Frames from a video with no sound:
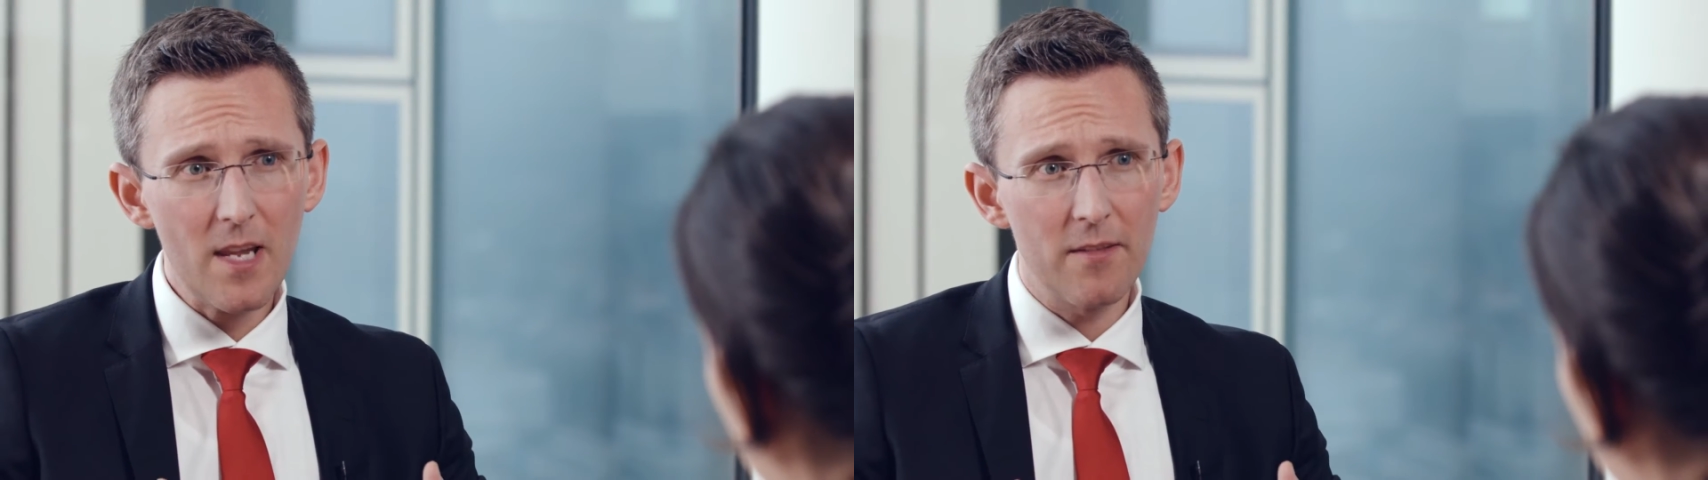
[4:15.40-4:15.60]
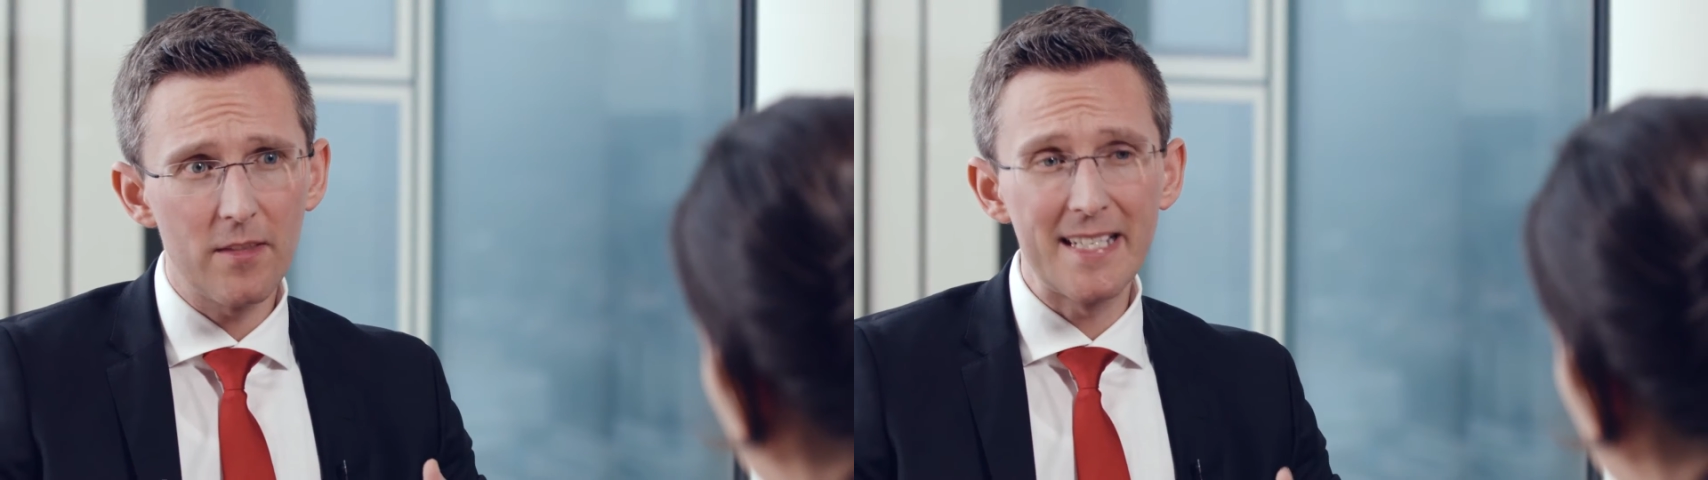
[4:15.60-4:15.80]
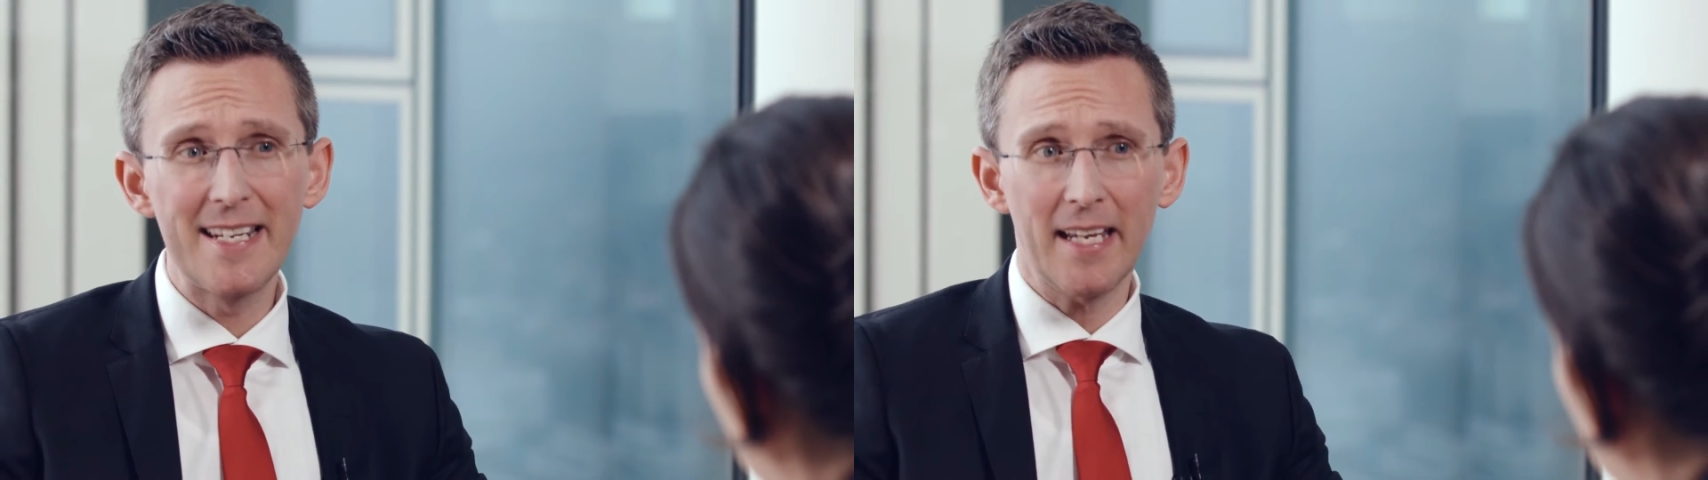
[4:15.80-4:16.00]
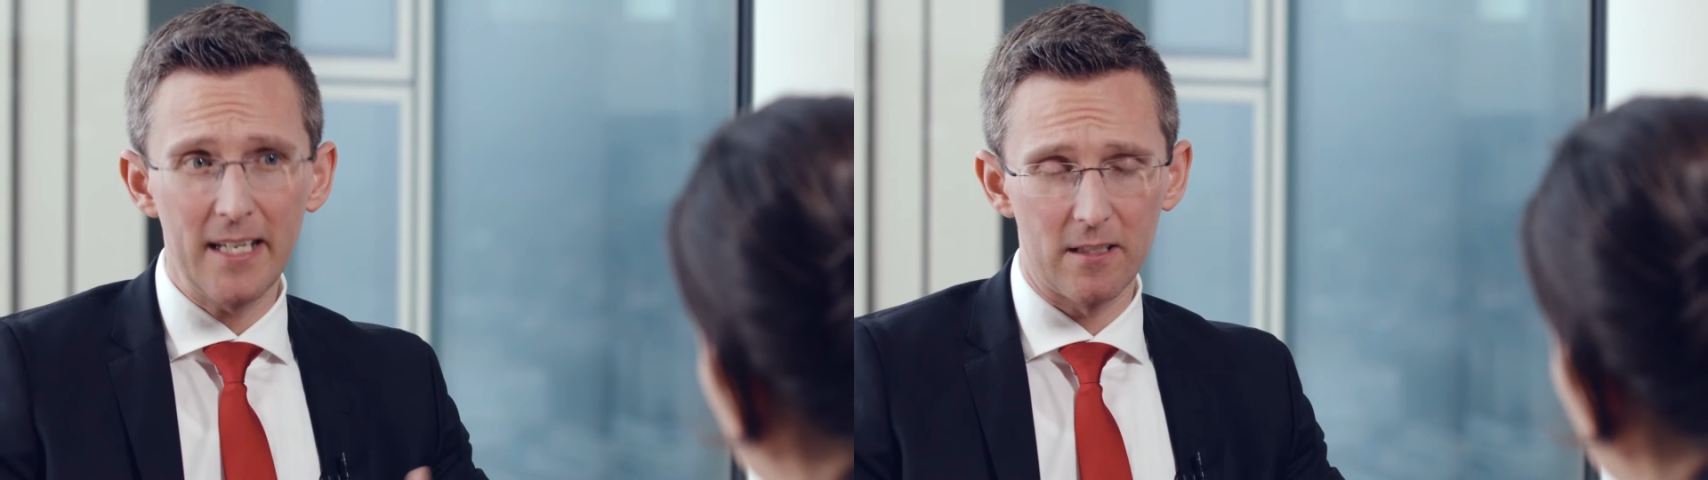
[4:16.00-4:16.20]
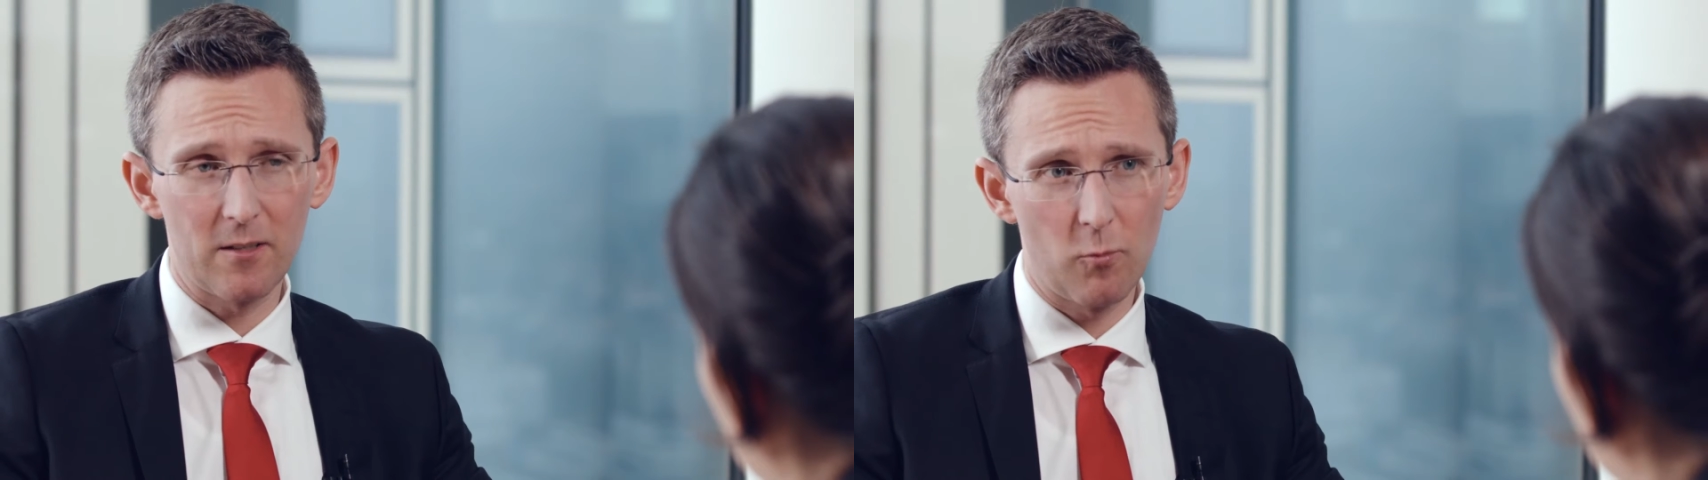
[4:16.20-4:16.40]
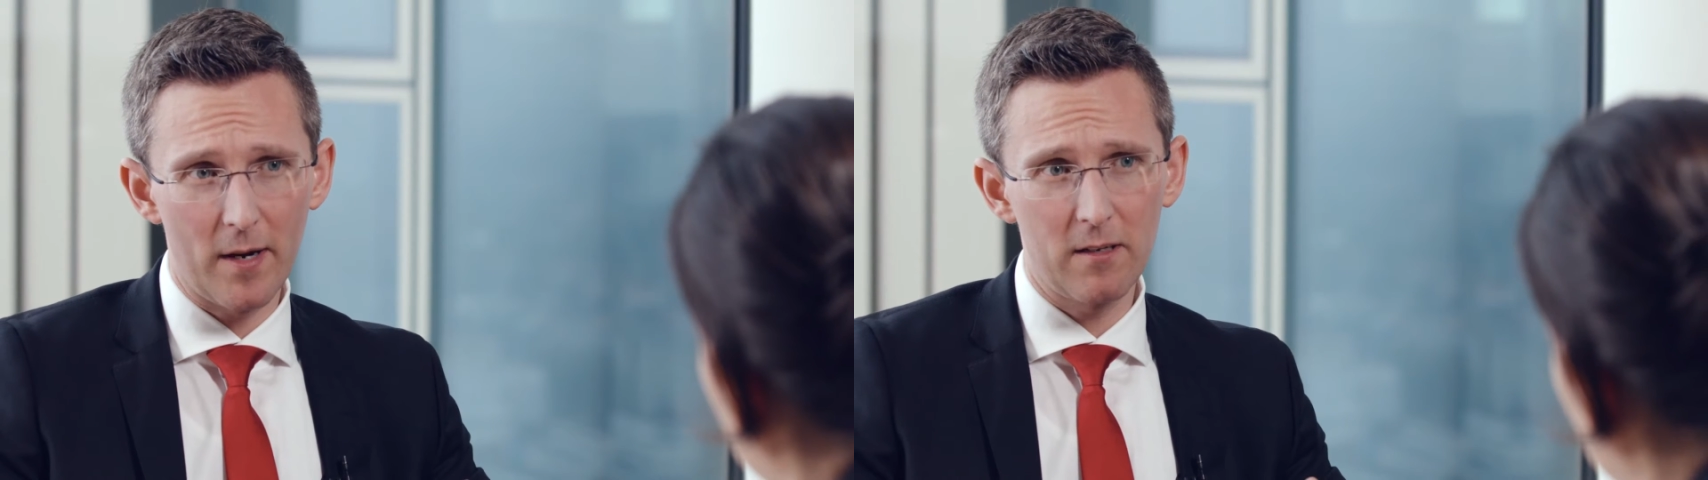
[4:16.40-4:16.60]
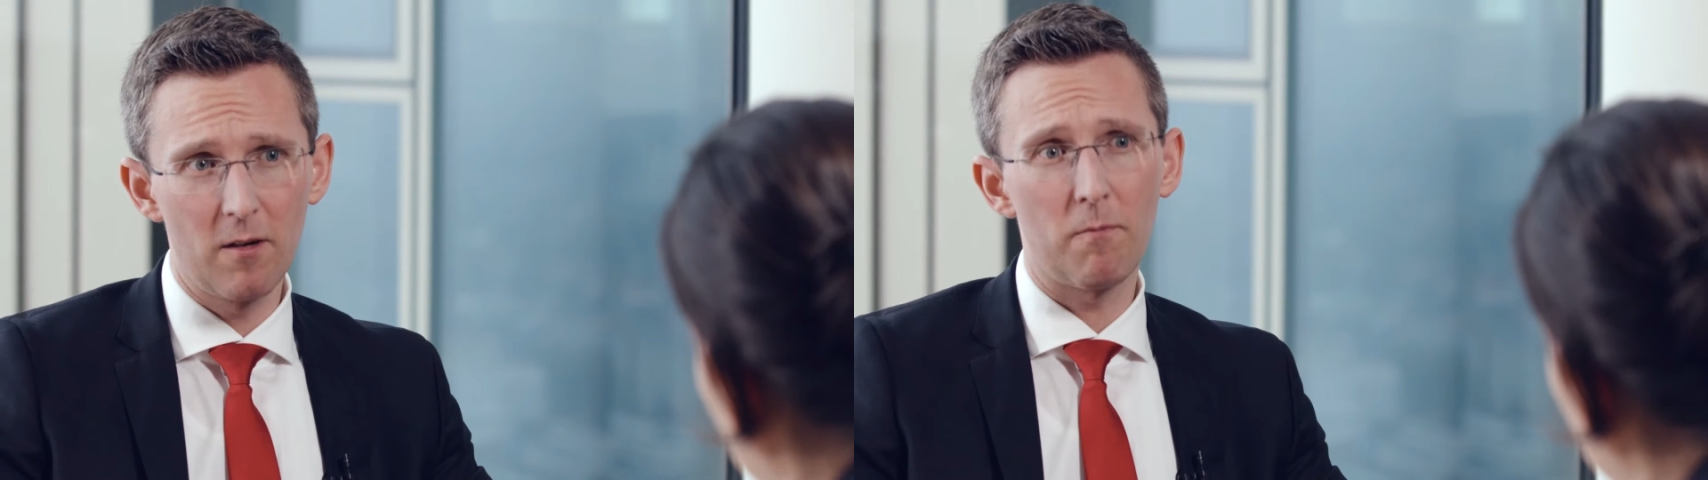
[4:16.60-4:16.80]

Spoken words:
the dates when